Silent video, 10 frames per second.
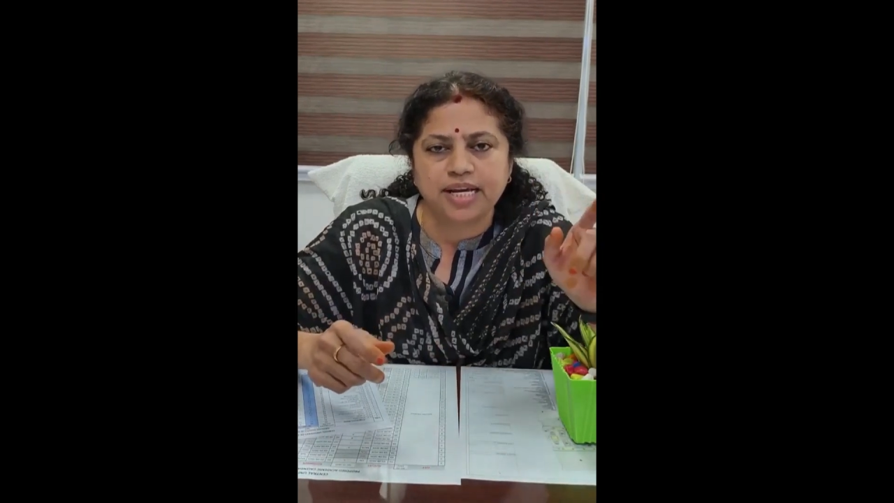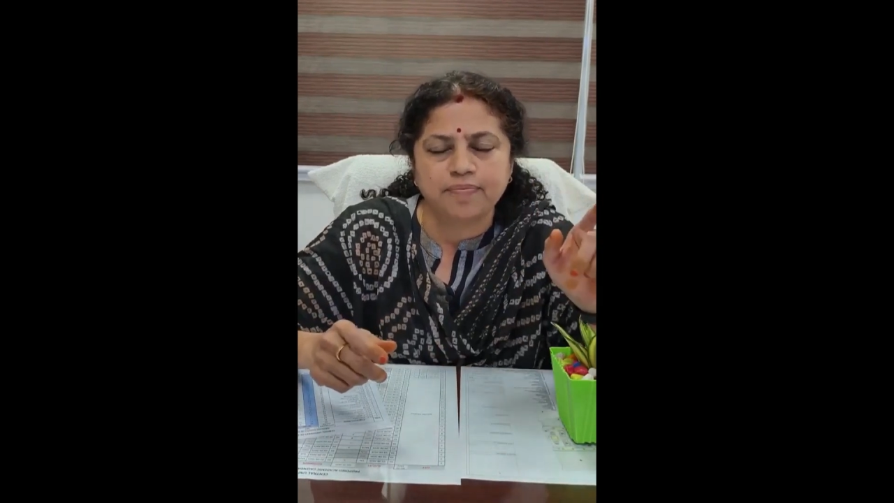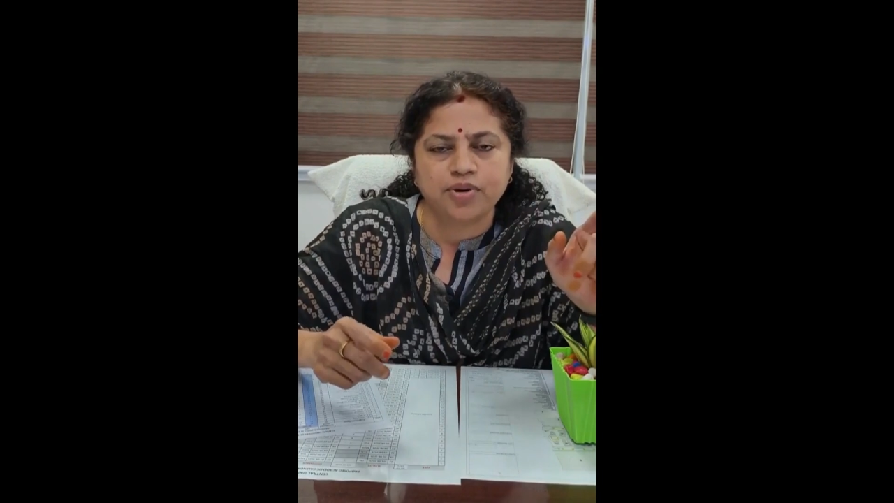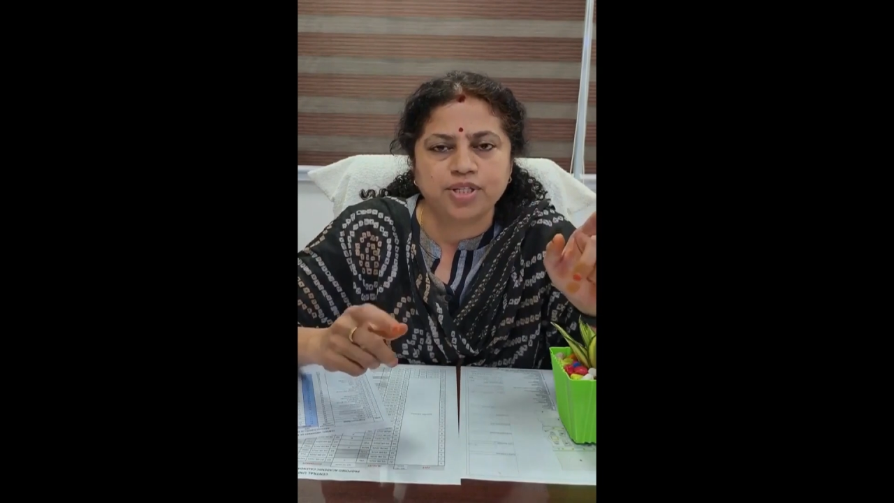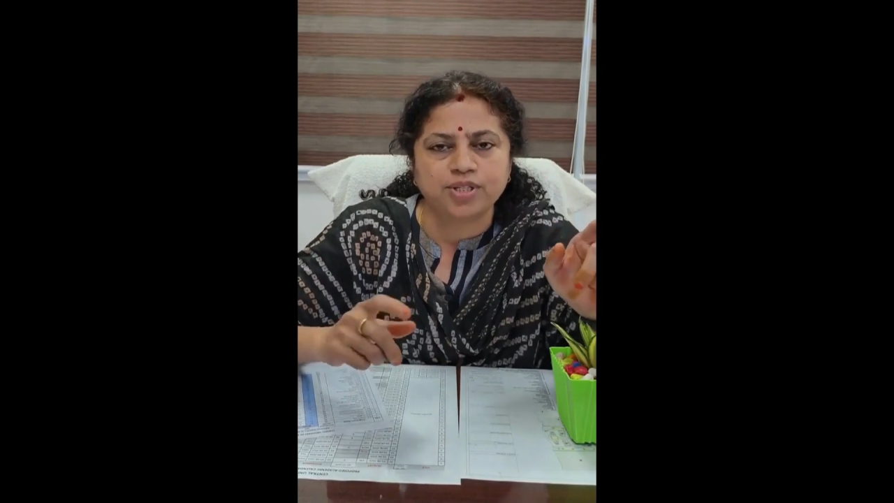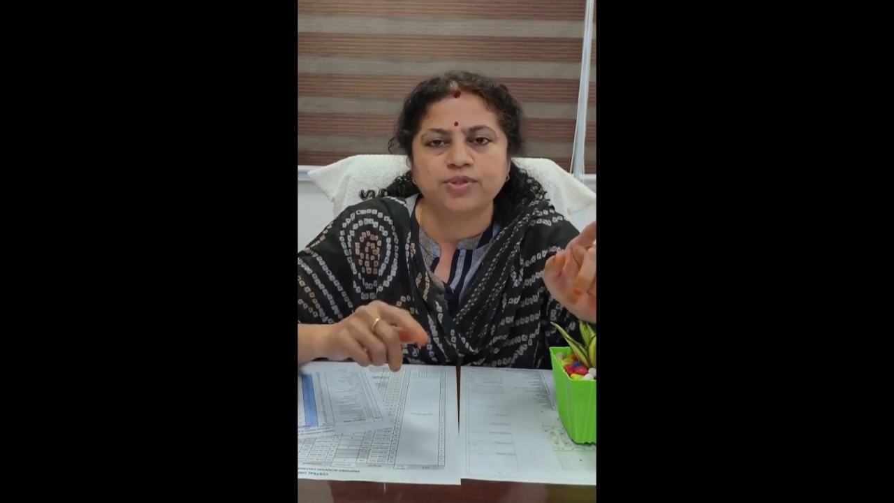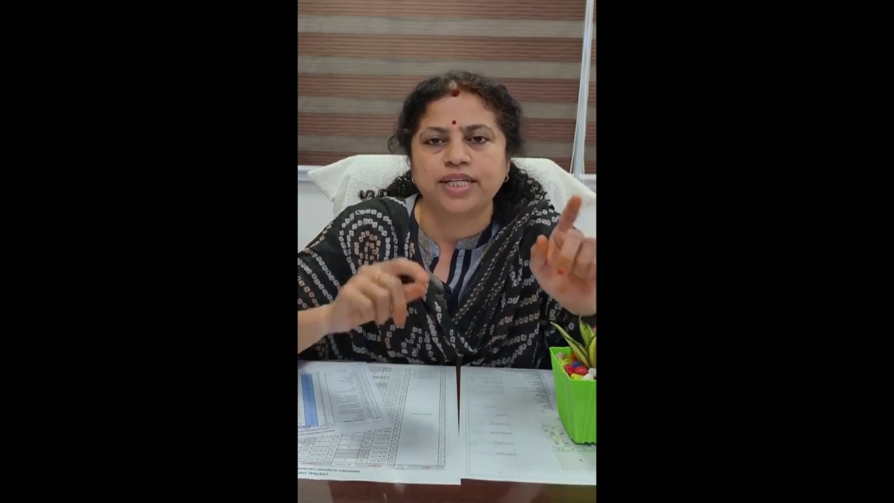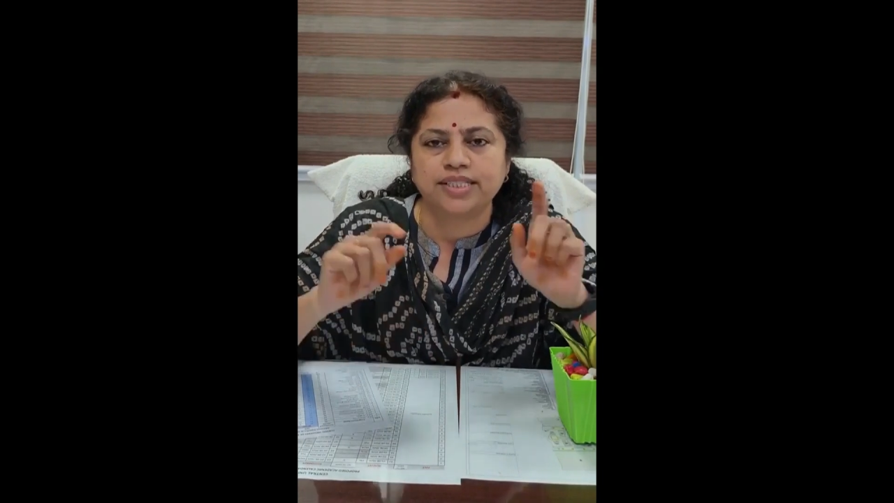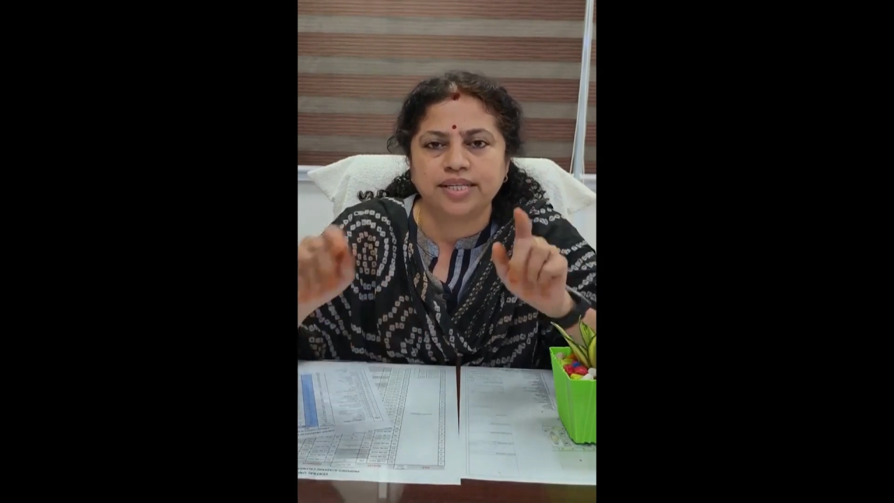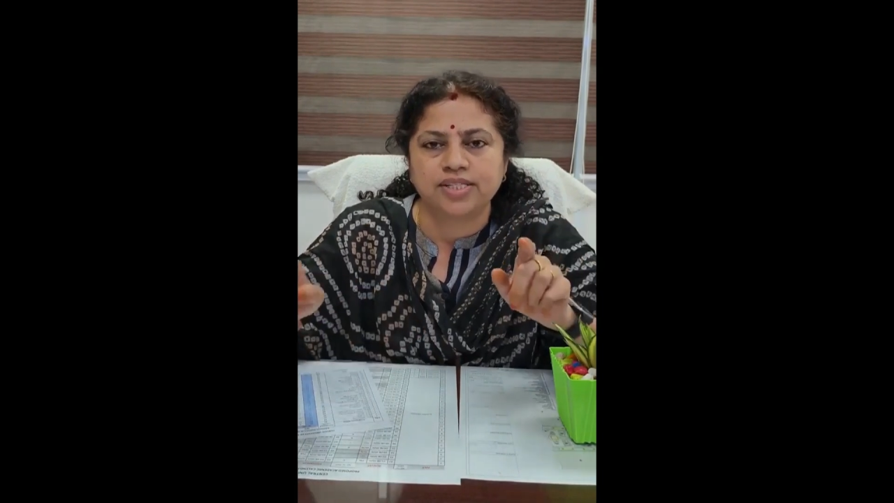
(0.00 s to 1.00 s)
point to
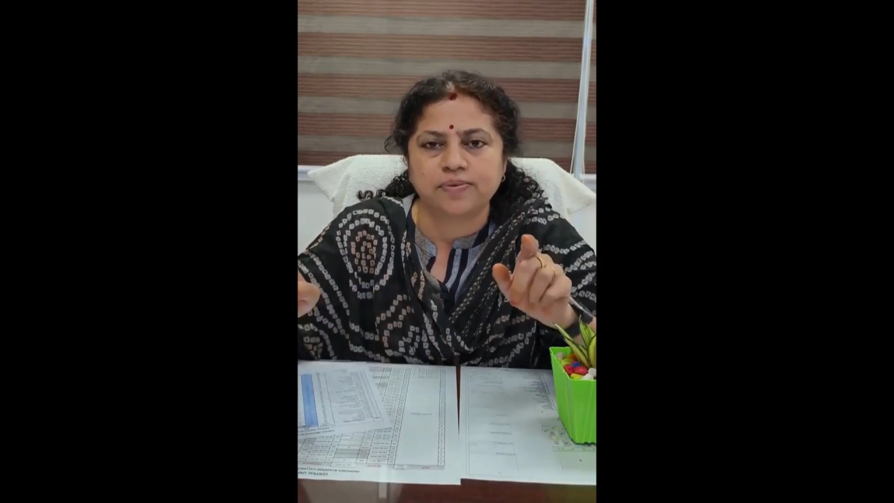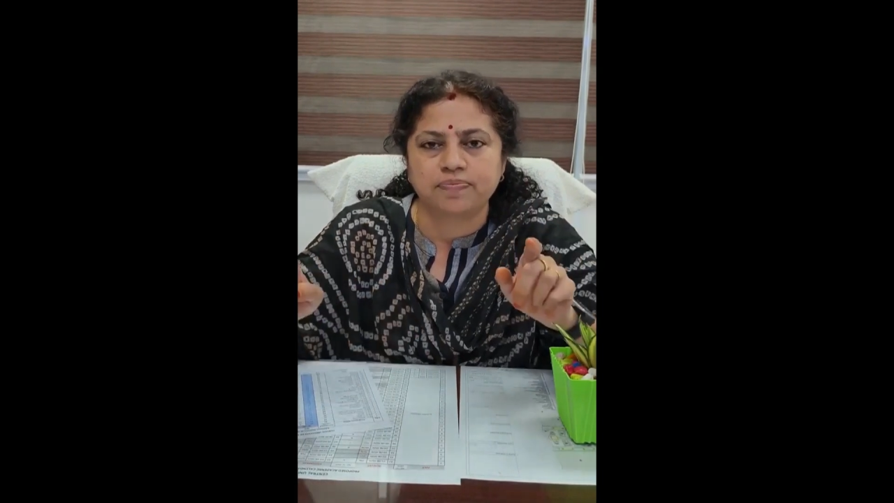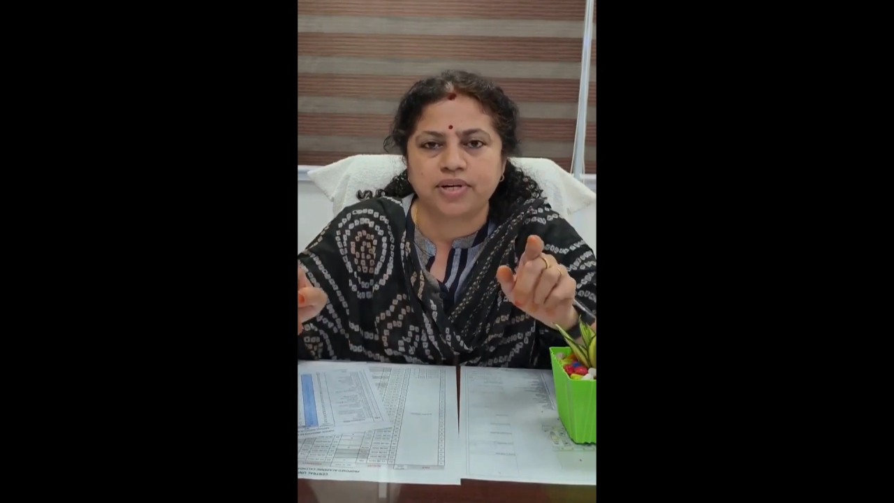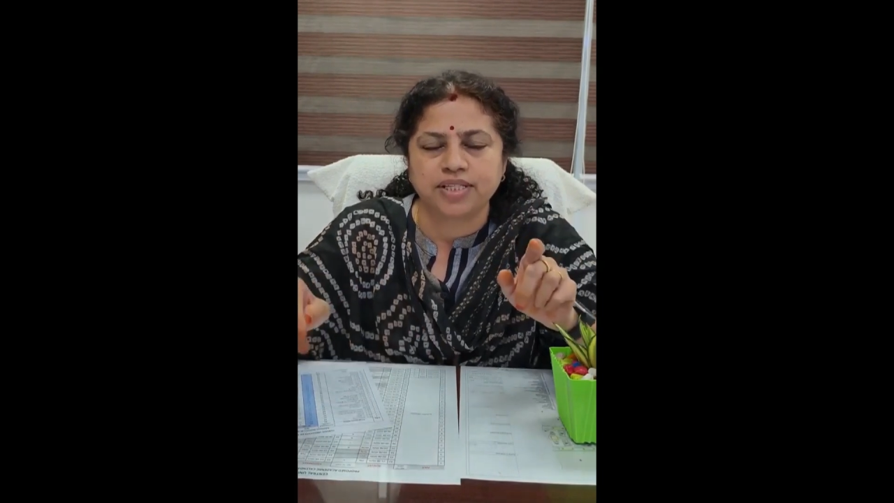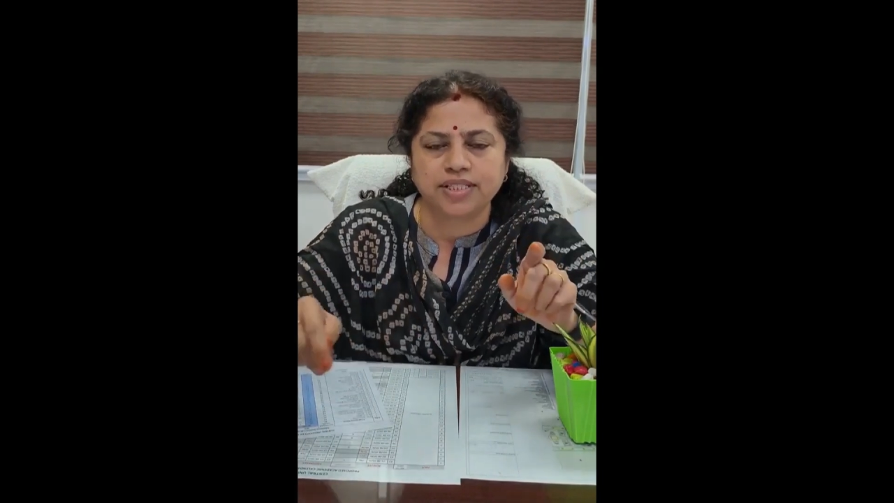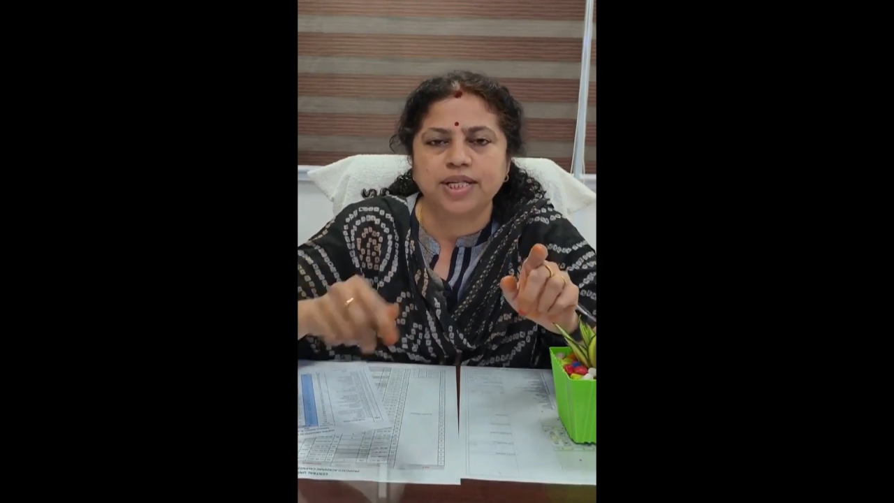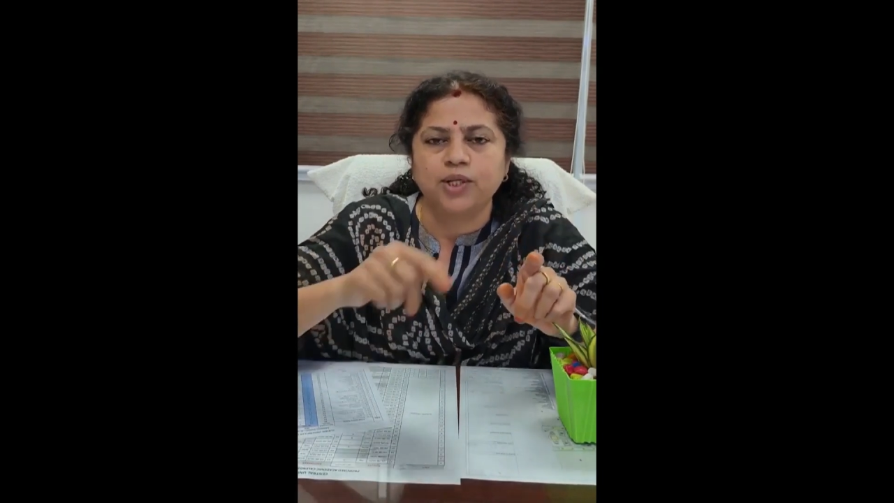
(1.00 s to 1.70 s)
destination point,